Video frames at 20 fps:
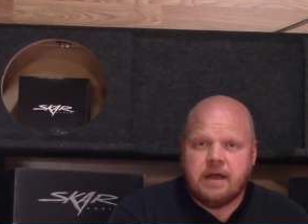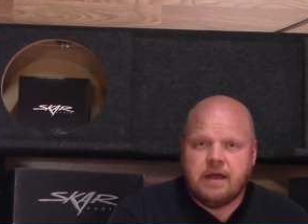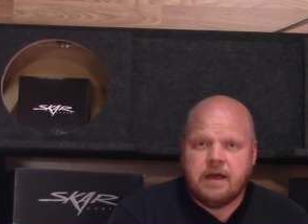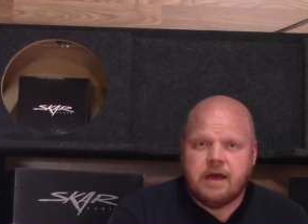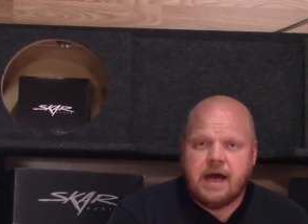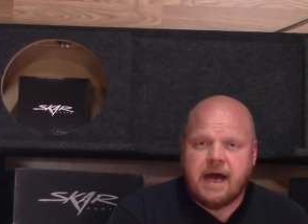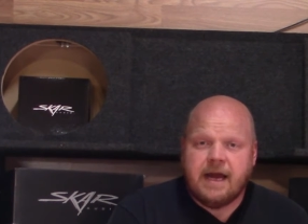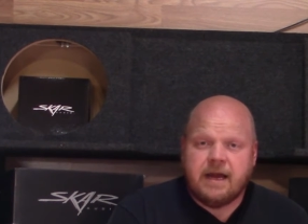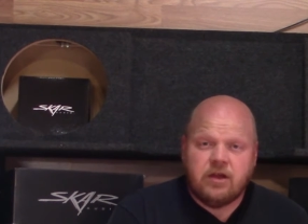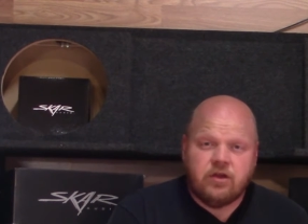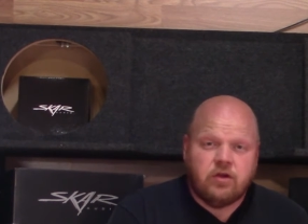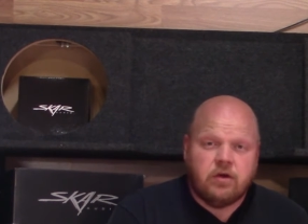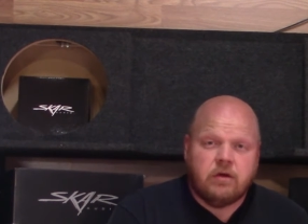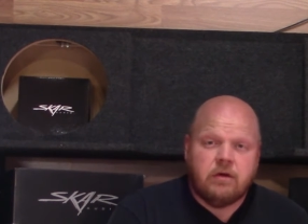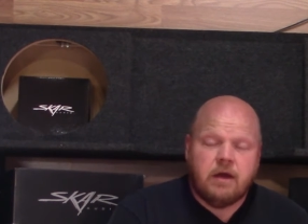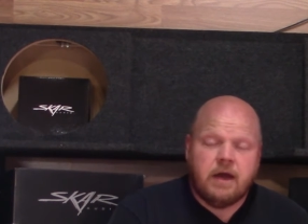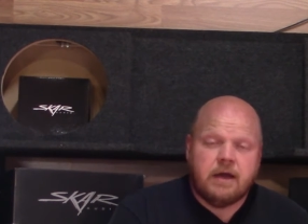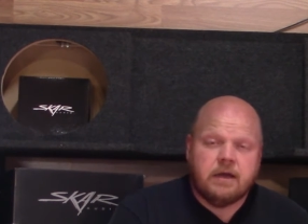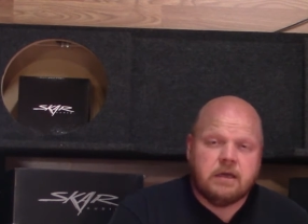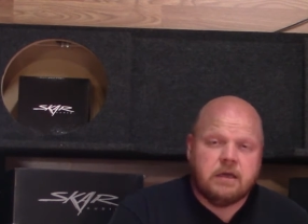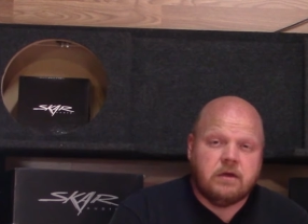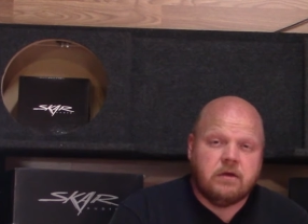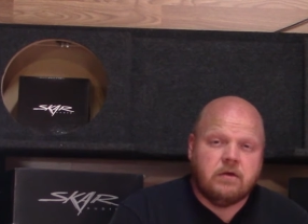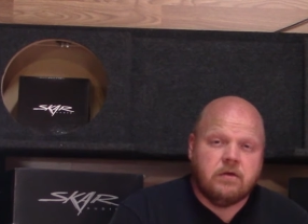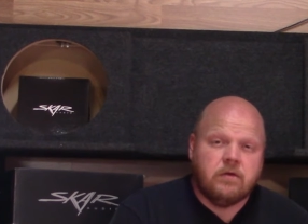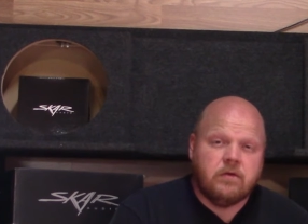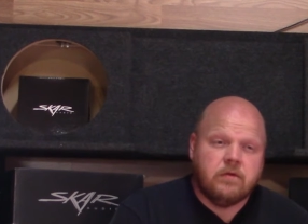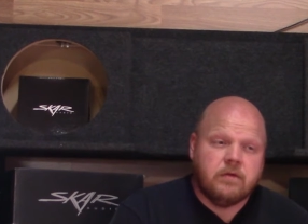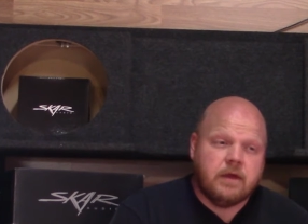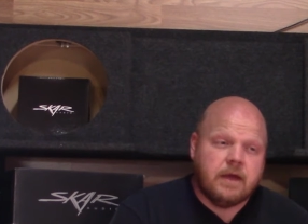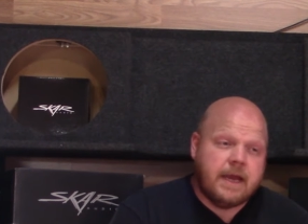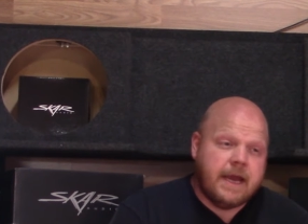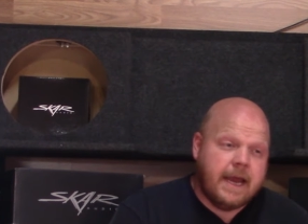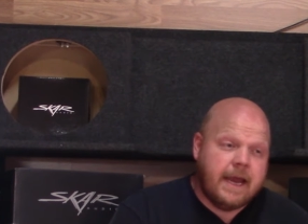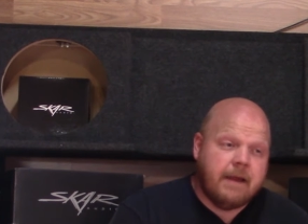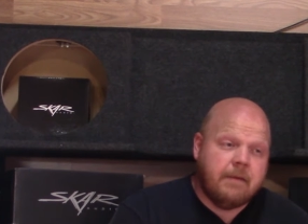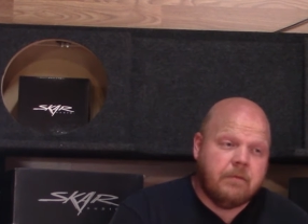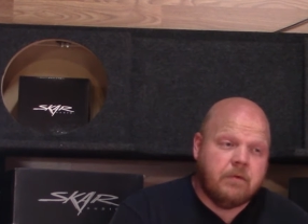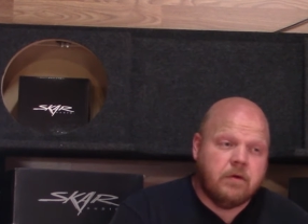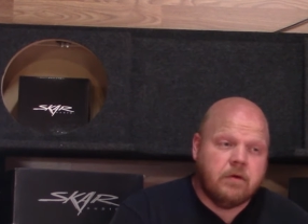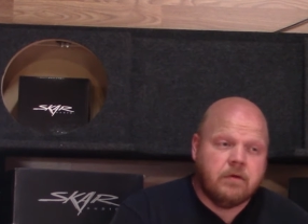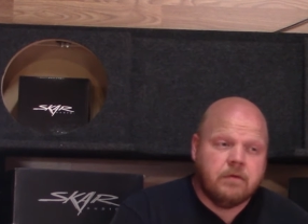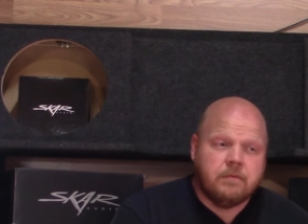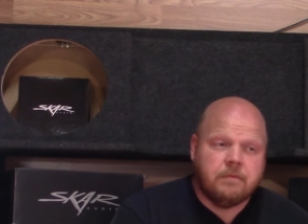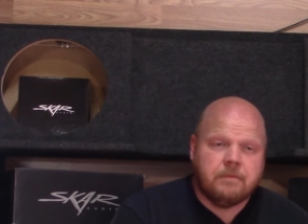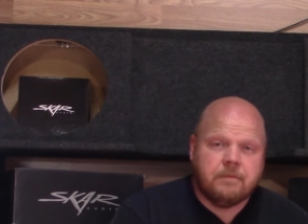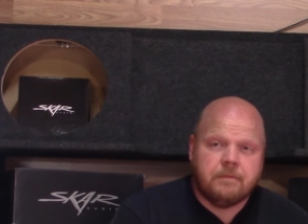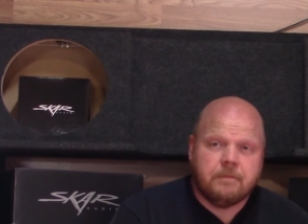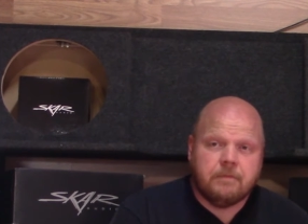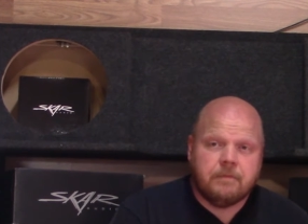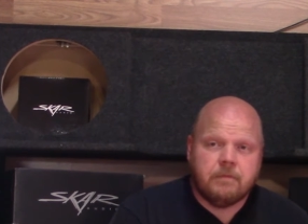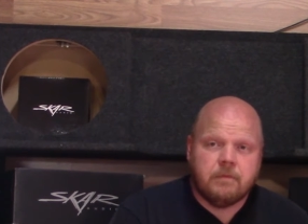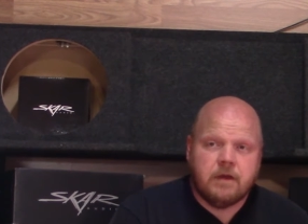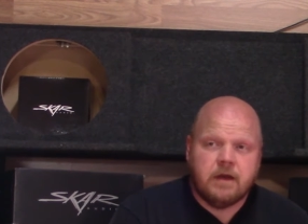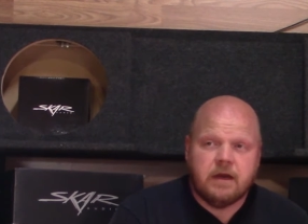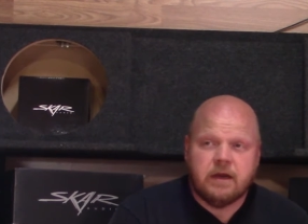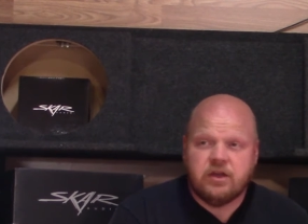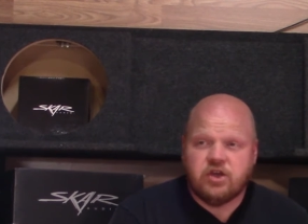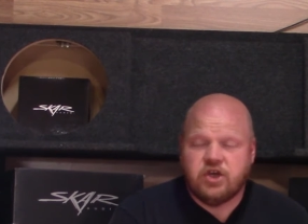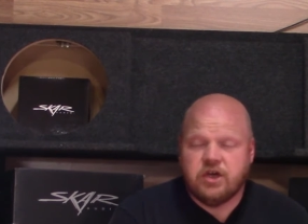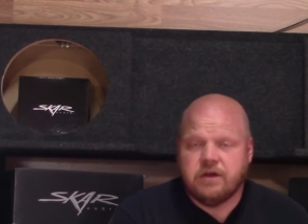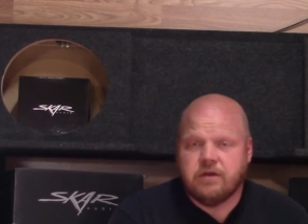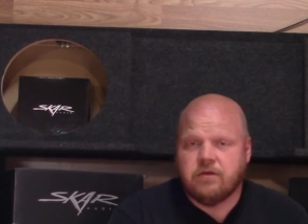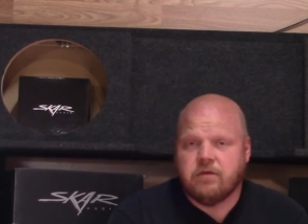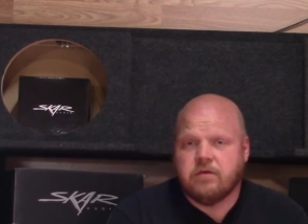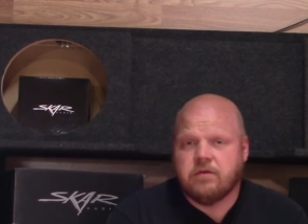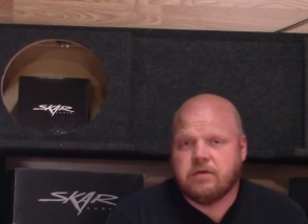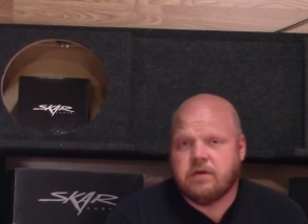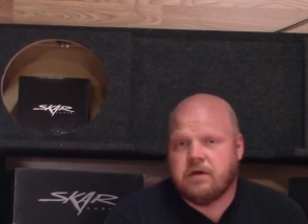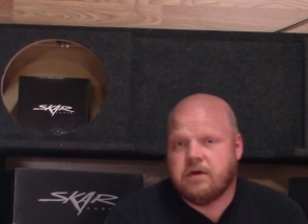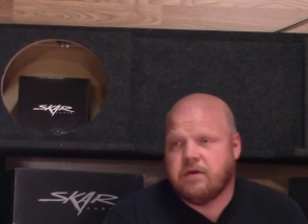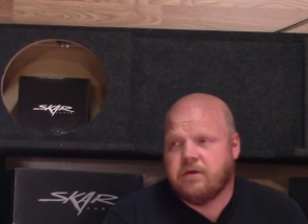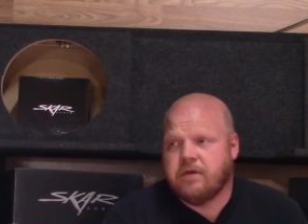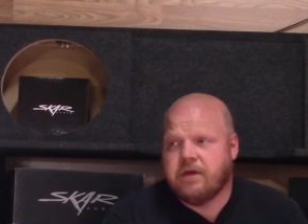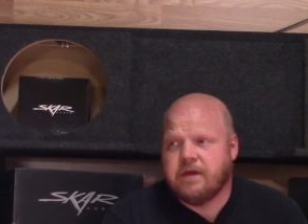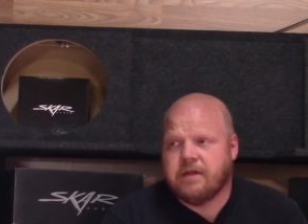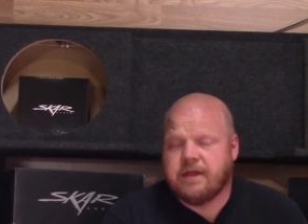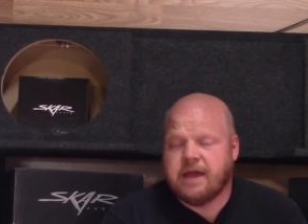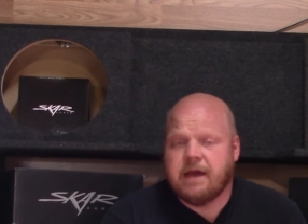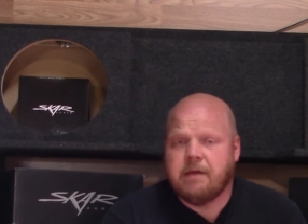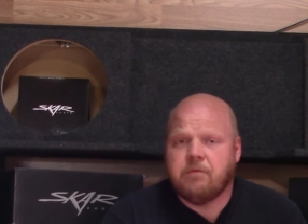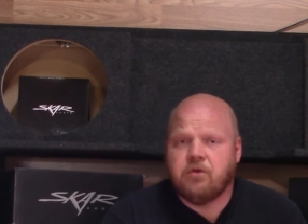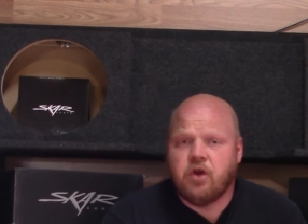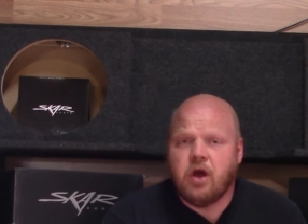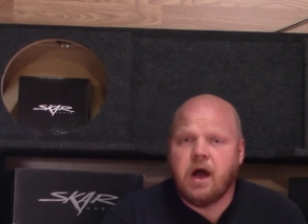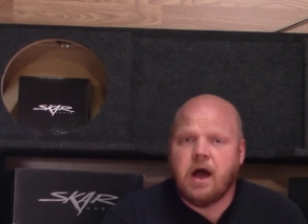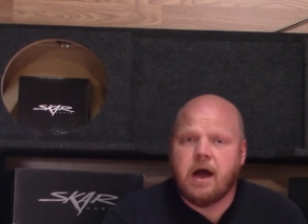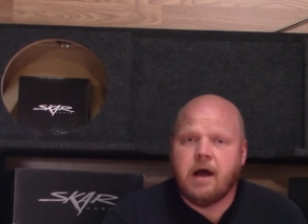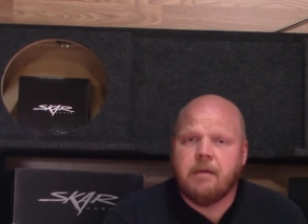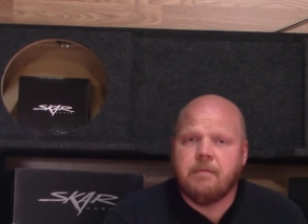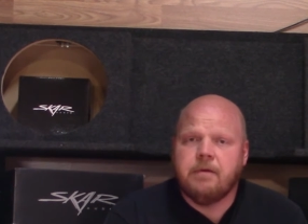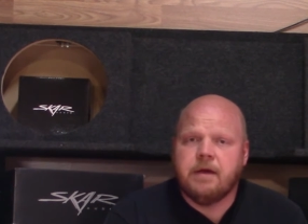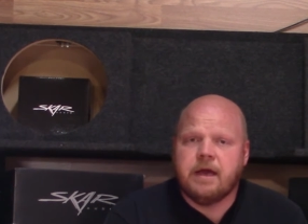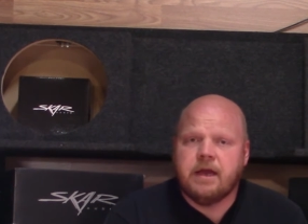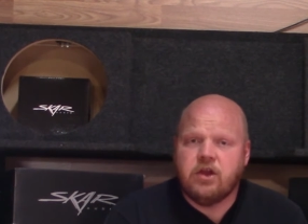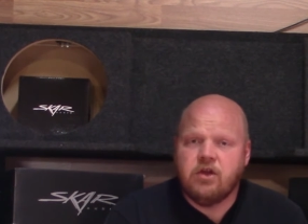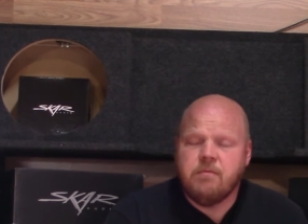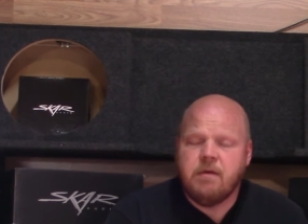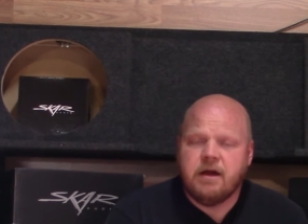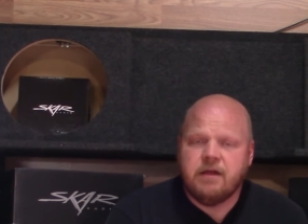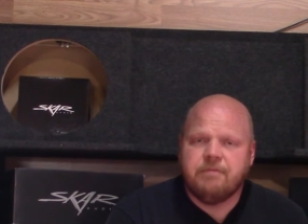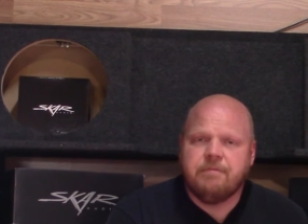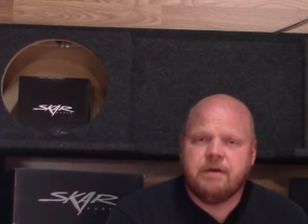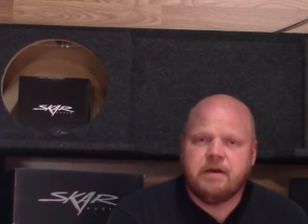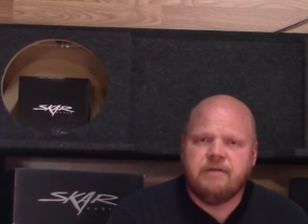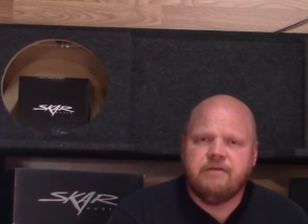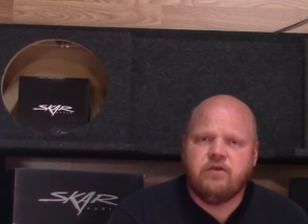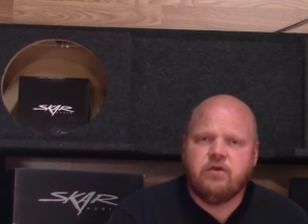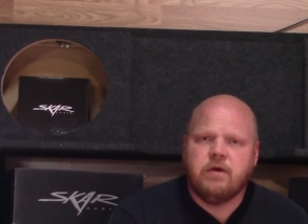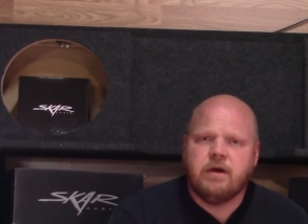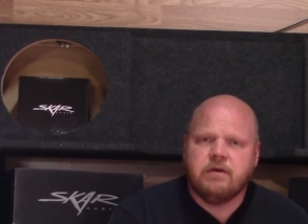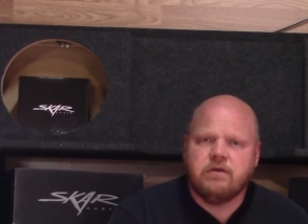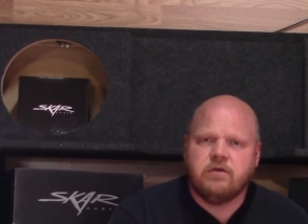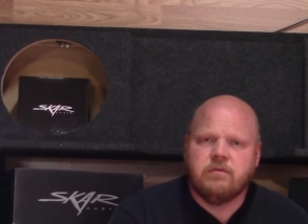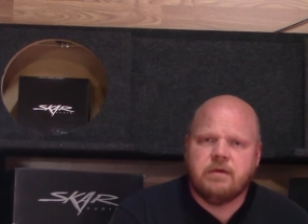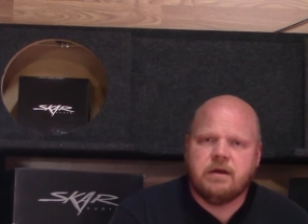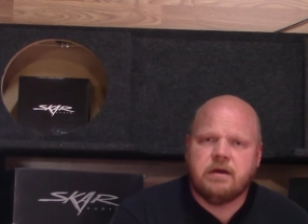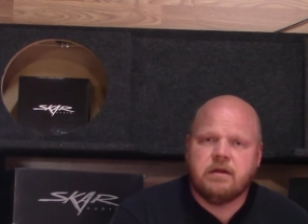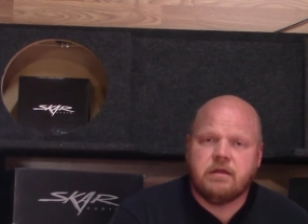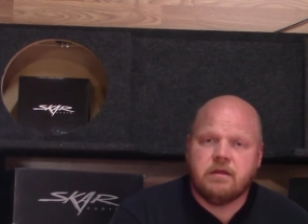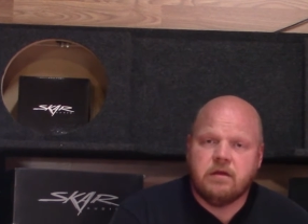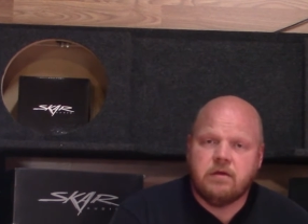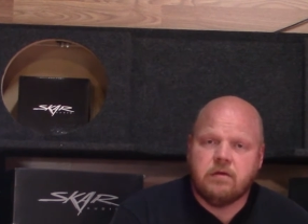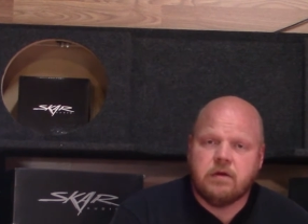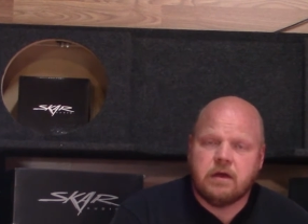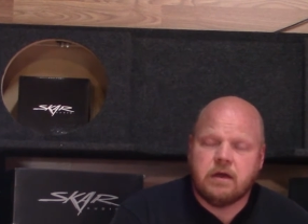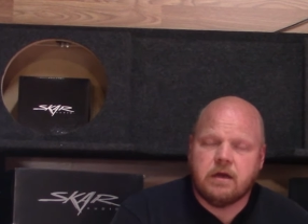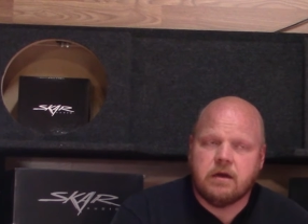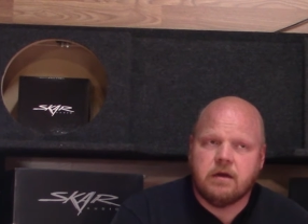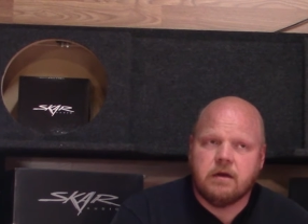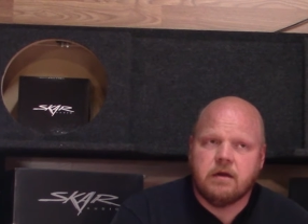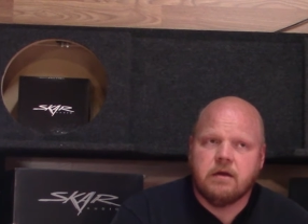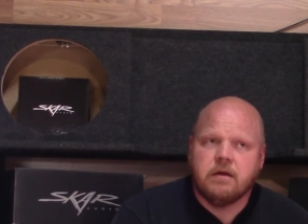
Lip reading: I can show you how to use a hammer and a chisel to do the same job, and you might spend a few extra minutes doing it,